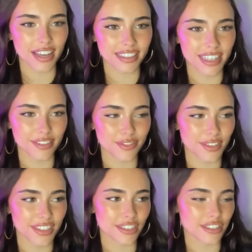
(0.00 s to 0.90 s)
for
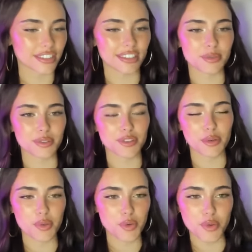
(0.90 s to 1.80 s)
years, and it was so
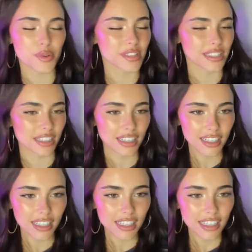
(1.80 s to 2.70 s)
cool. And
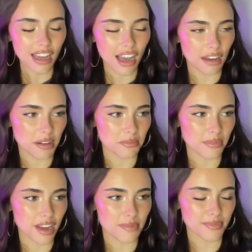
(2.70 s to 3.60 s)
um,
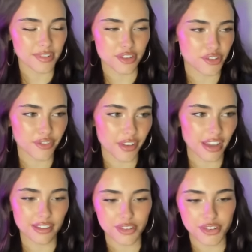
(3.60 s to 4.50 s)
I'm such a fan of
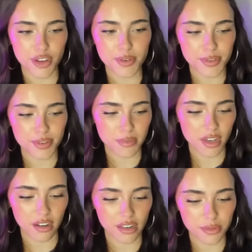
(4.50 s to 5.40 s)
the show, so to be on
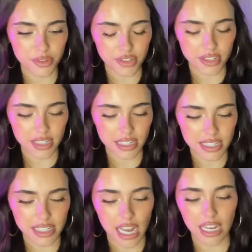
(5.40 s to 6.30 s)
it was just
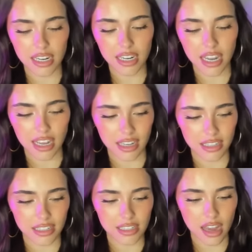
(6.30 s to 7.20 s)
insane.
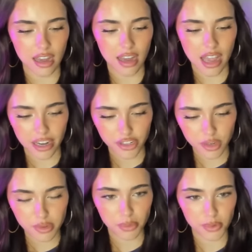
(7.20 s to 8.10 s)
And I actually was
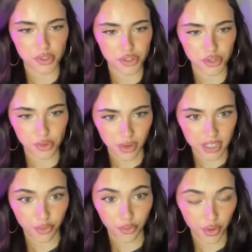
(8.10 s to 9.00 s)
supposed to do a
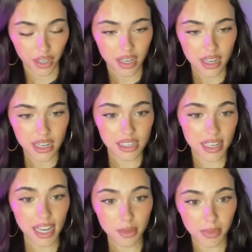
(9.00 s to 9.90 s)
different
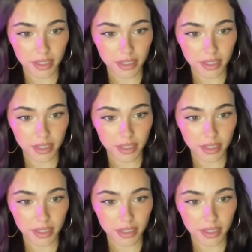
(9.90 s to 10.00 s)
segment